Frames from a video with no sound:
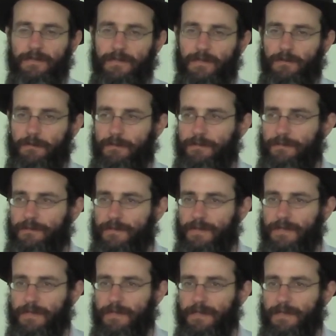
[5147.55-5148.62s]
So,
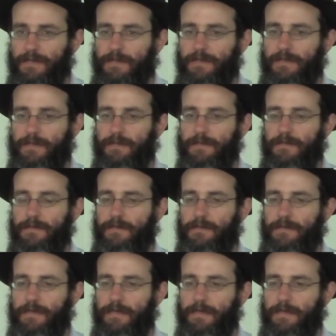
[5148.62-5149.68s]

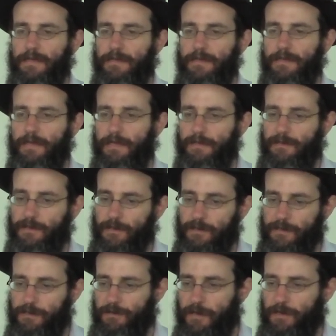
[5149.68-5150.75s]
and it has a certain
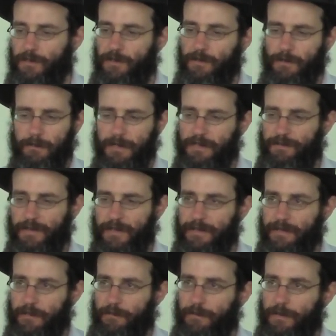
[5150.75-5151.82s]
structure to it, but it's very
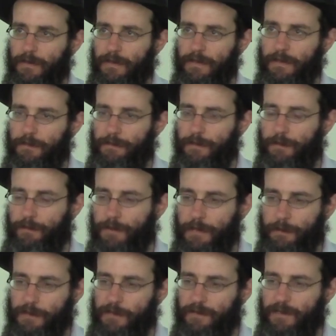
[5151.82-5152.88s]
simple. And the
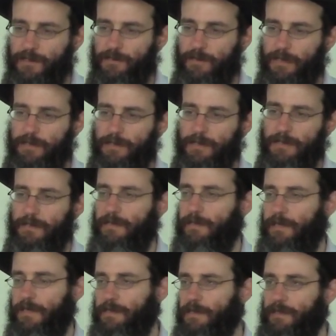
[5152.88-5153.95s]
purpose of the structure is,
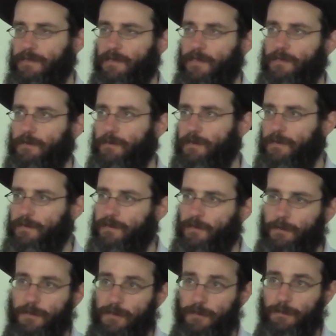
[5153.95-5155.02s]
it's not
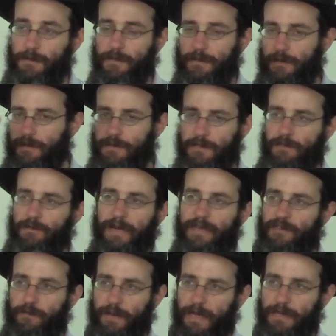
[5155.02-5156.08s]
supposed to be this
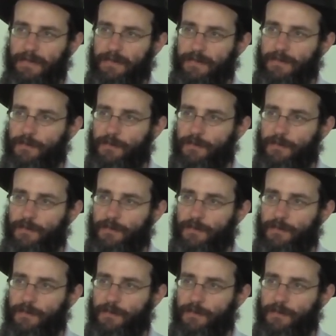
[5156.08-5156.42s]
grand palace.